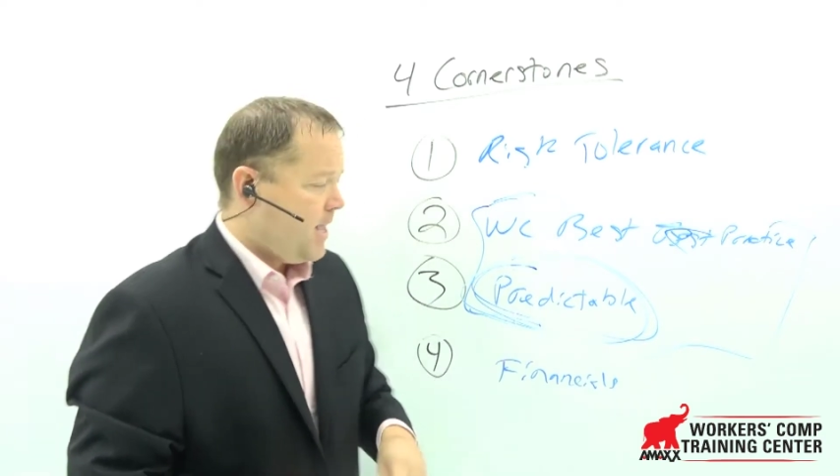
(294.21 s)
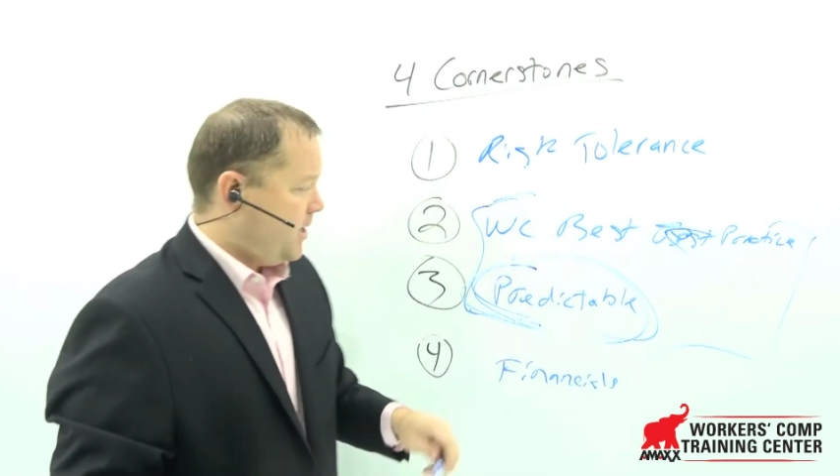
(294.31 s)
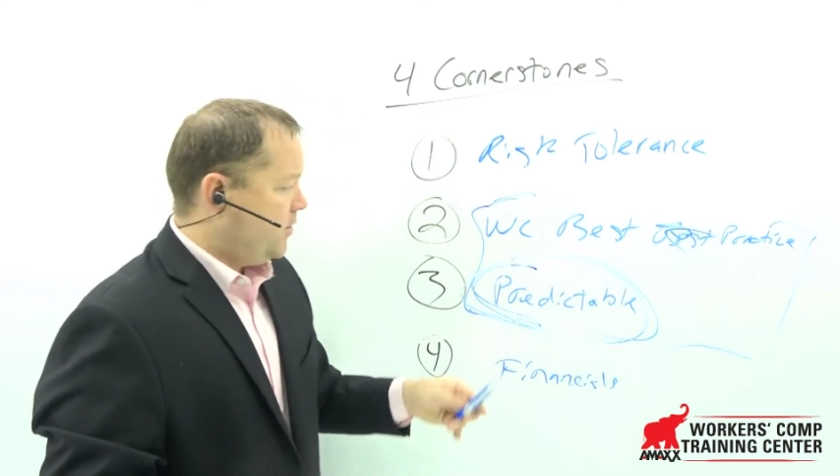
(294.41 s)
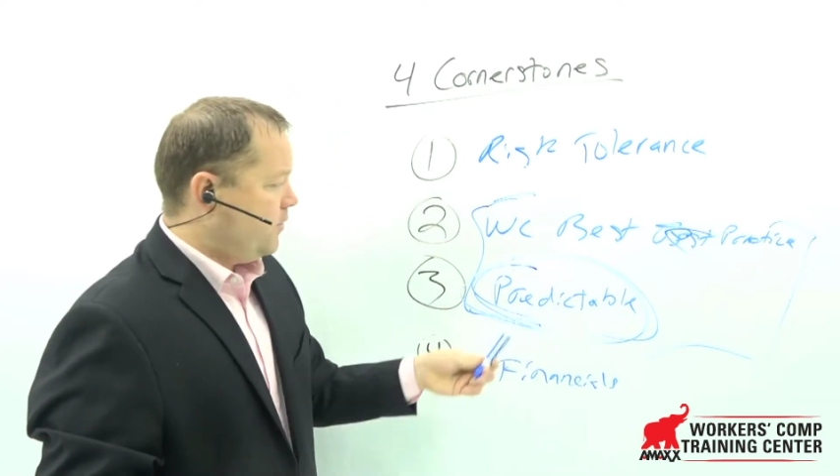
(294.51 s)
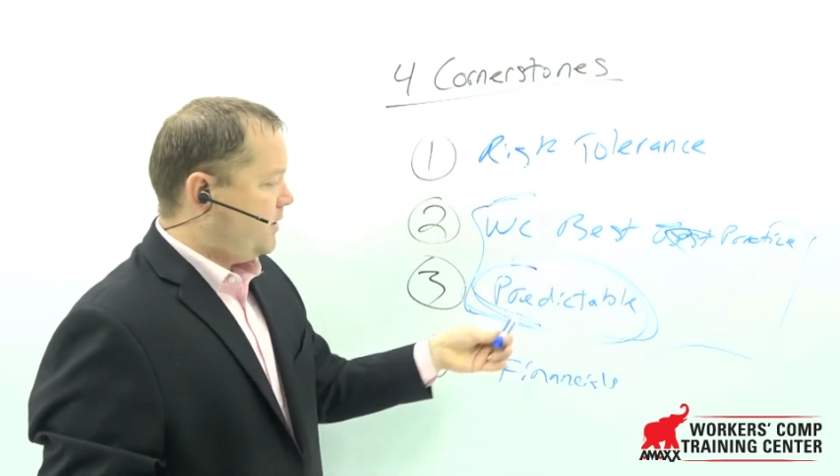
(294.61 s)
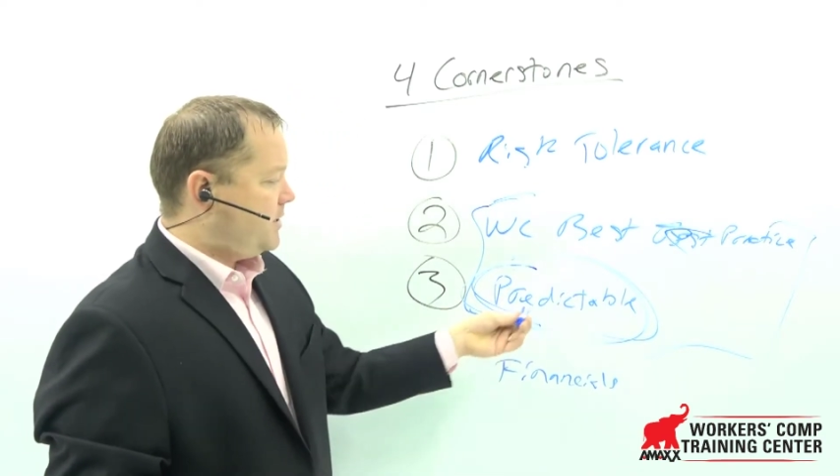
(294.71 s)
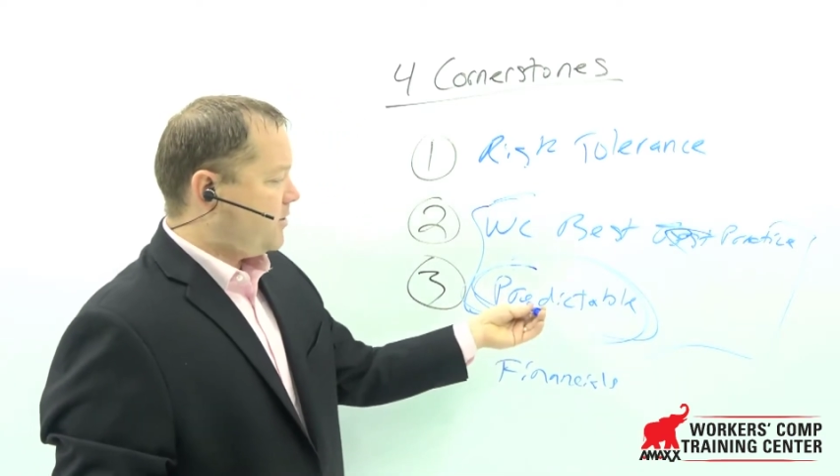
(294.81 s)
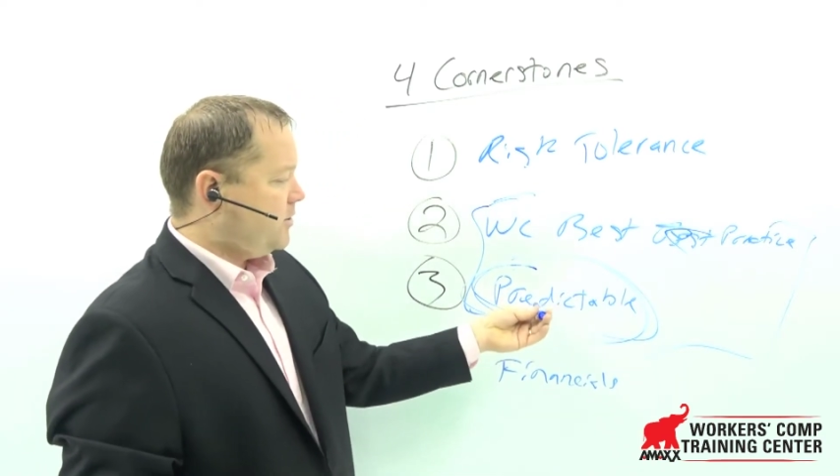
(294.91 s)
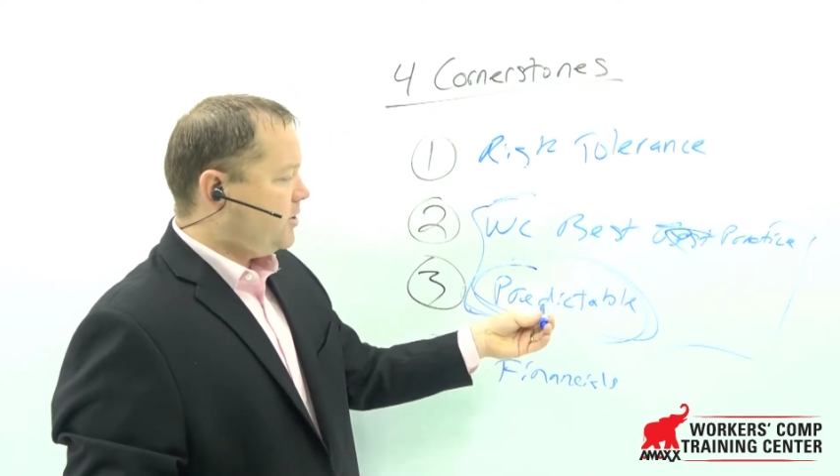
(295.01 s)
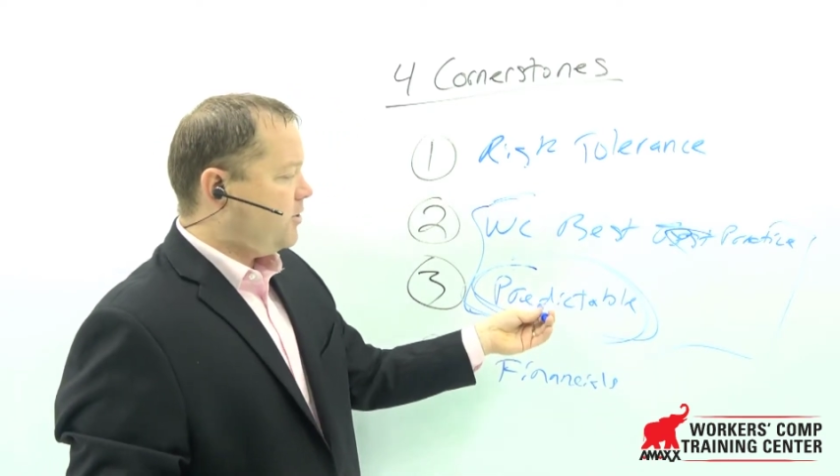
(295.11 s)
you
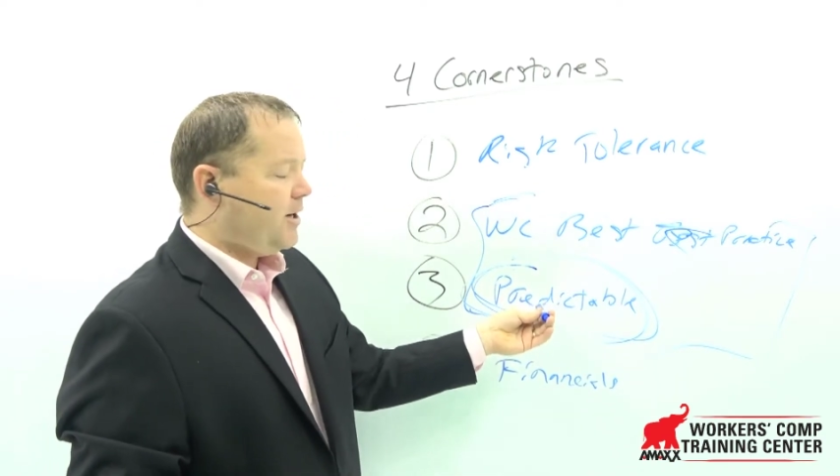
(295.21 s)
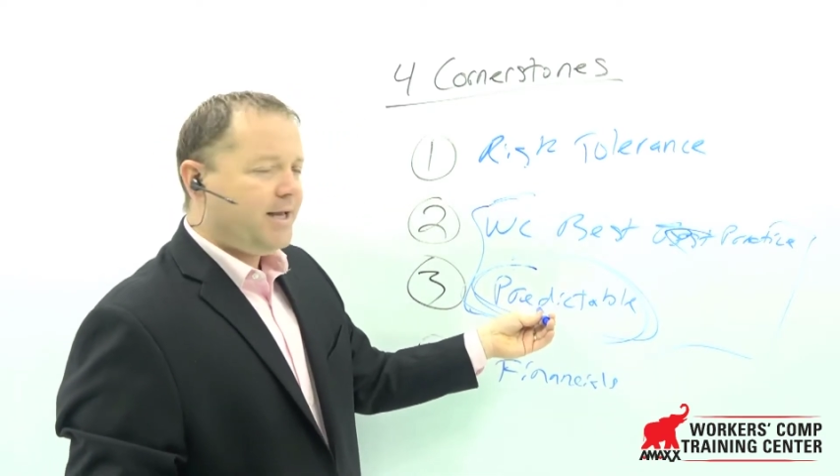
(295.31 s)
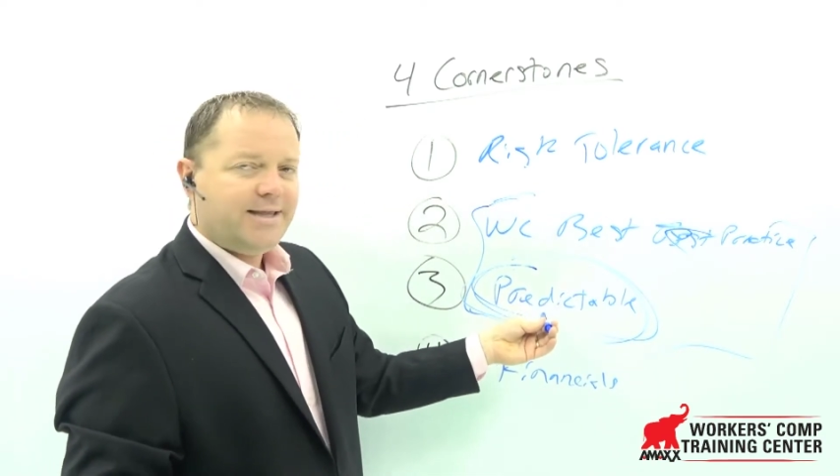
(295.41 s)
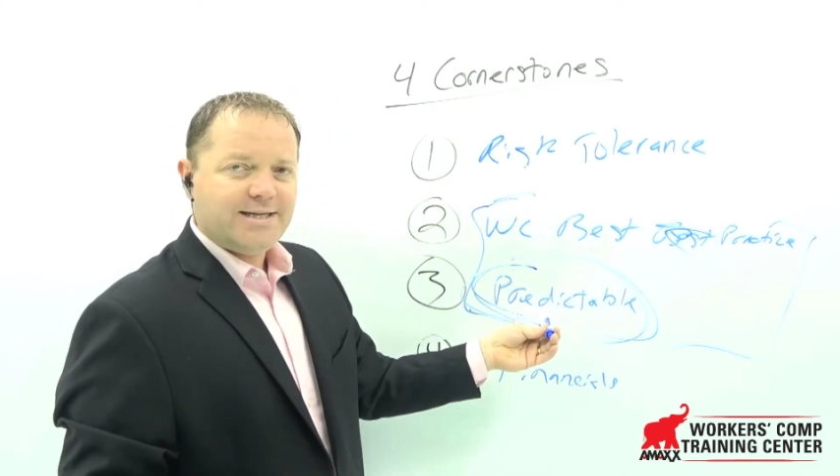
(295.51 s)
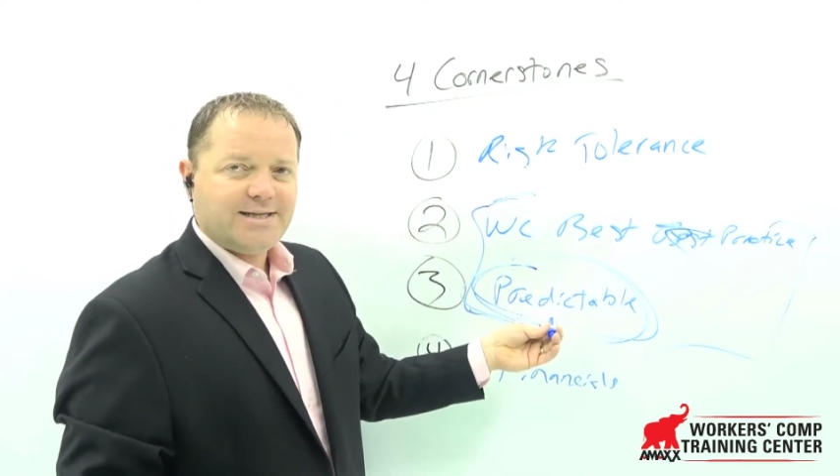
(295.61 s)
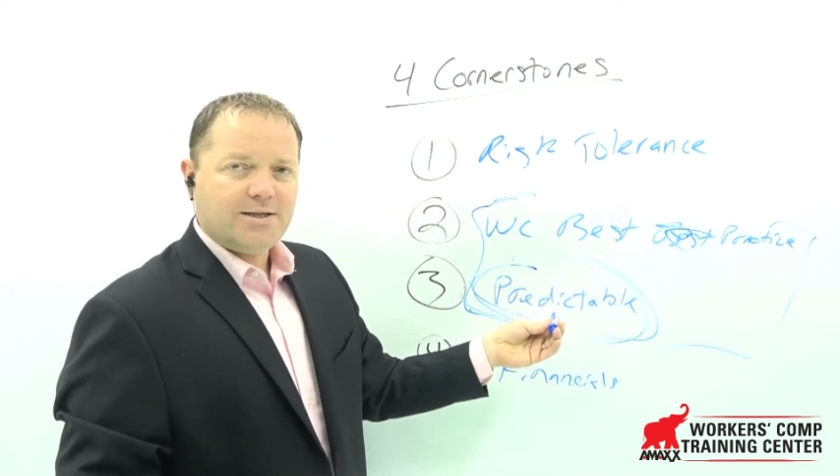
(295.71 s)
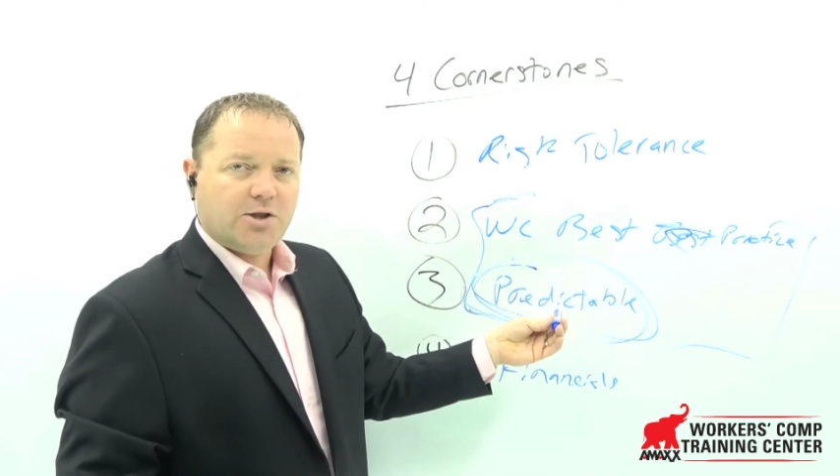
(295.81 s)
start to look at this